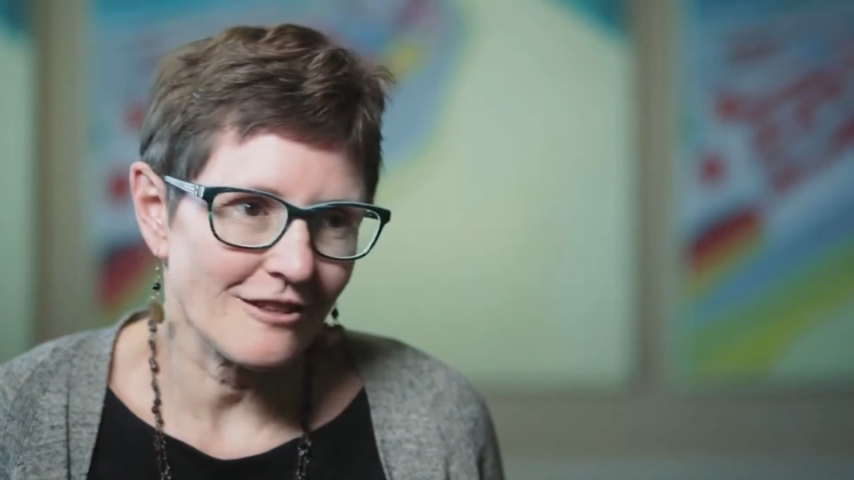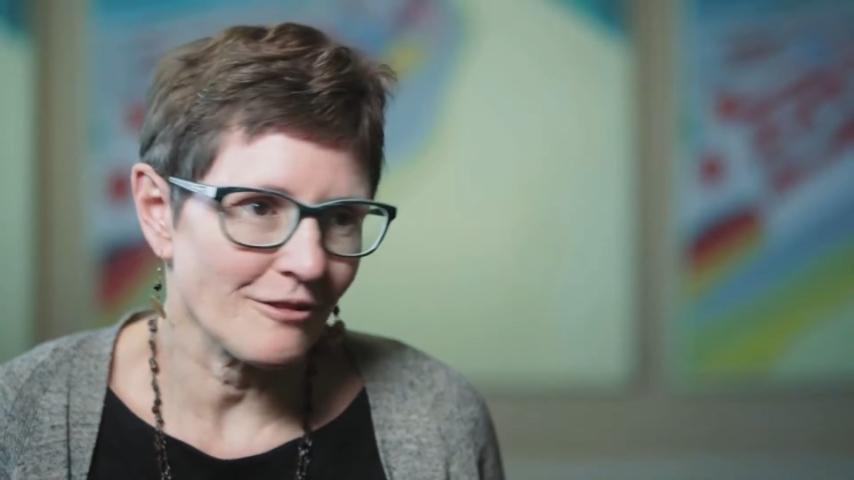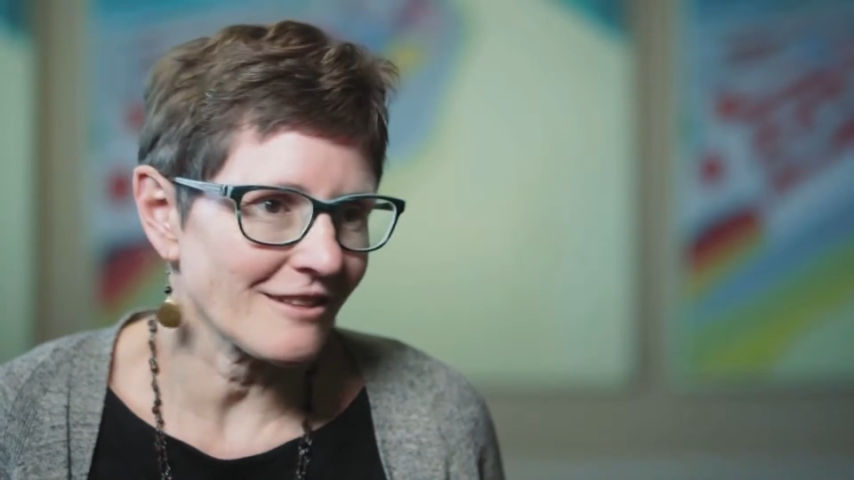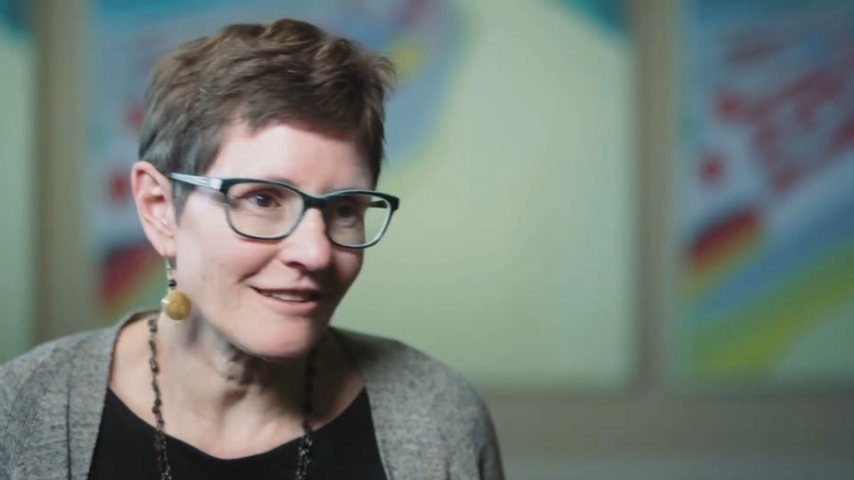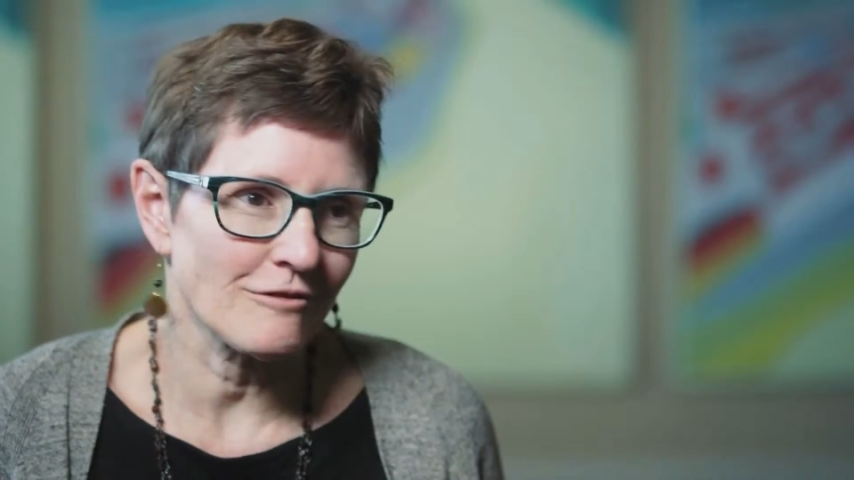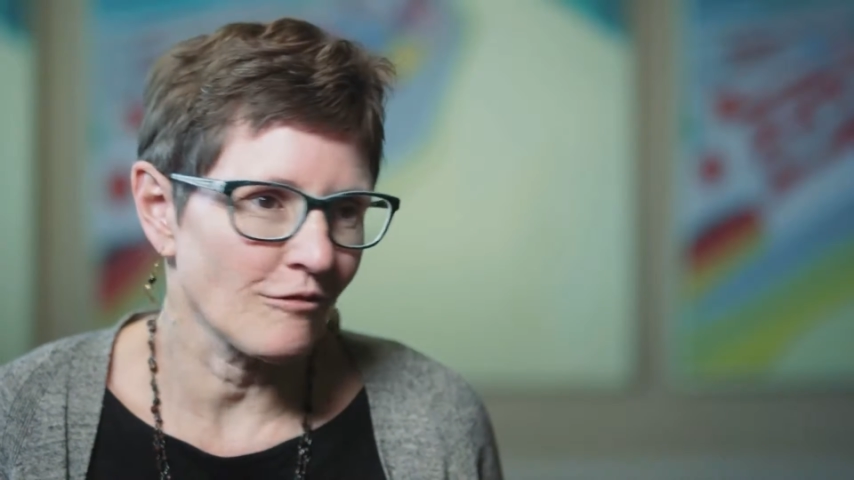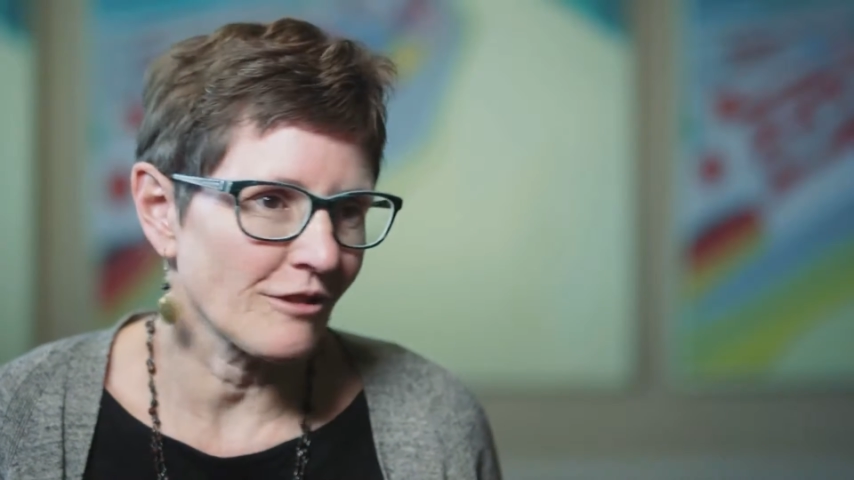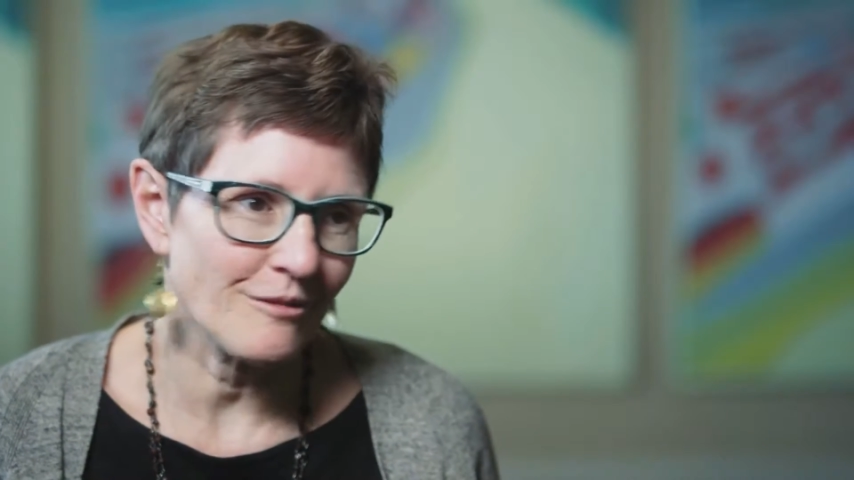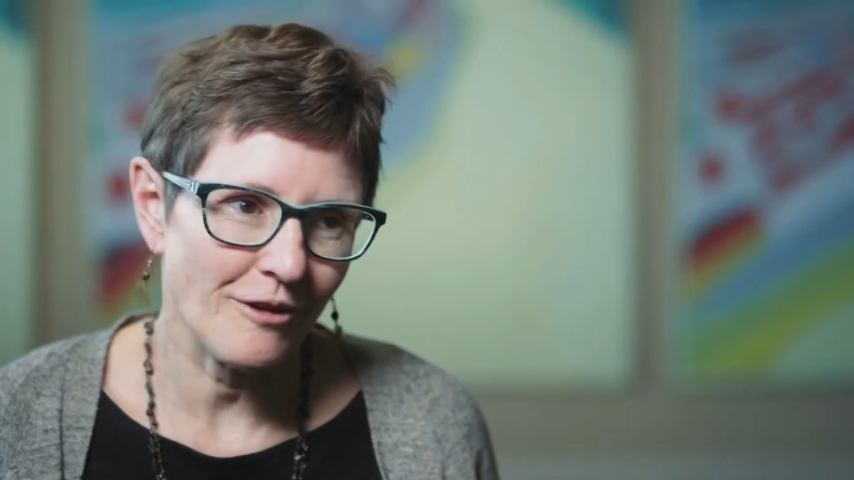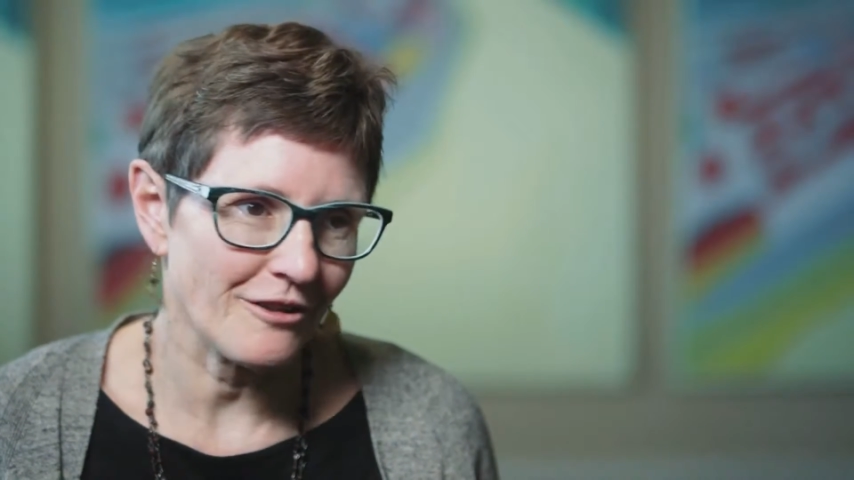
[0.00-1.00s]
the question, well,
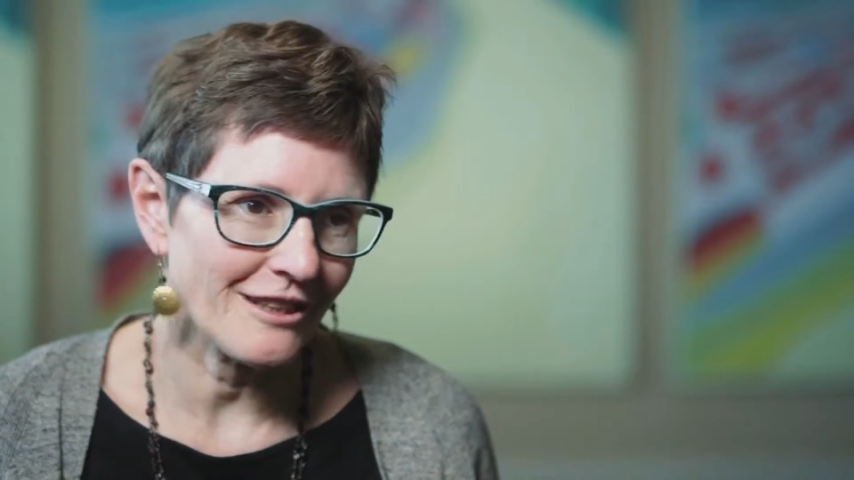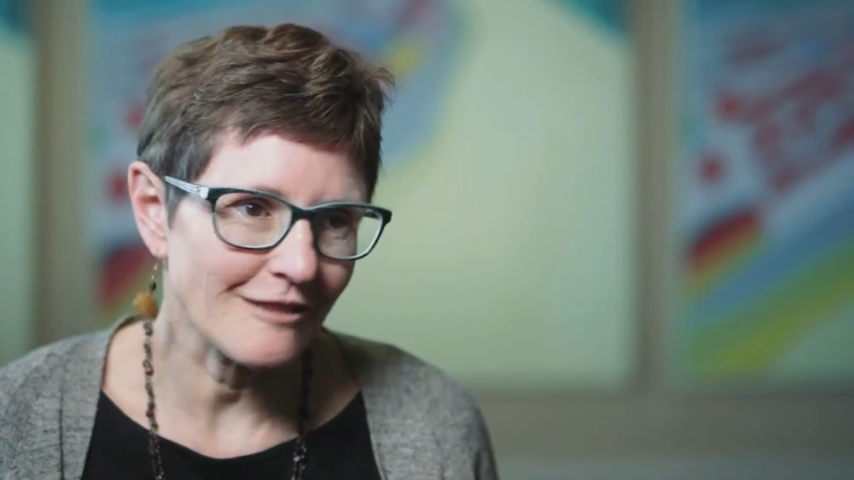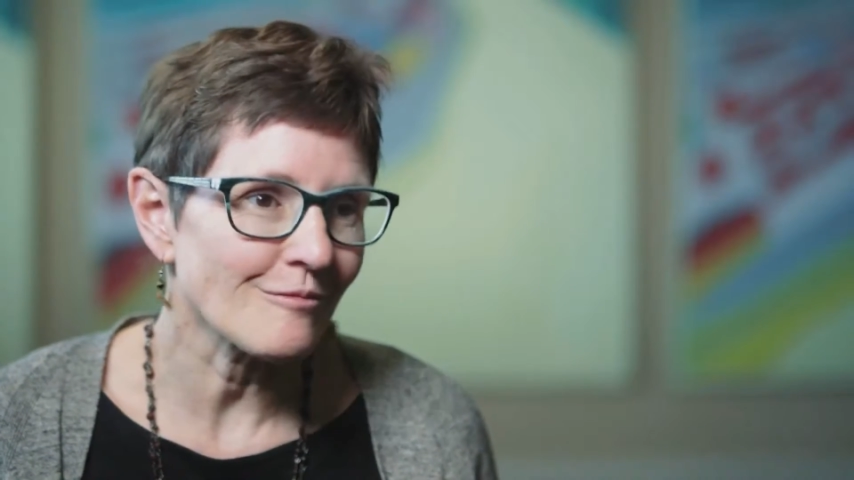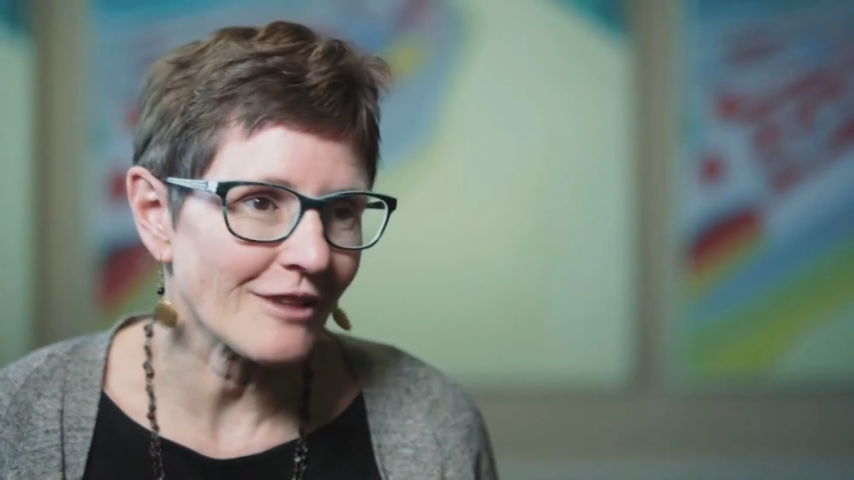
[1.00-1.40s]
what about him?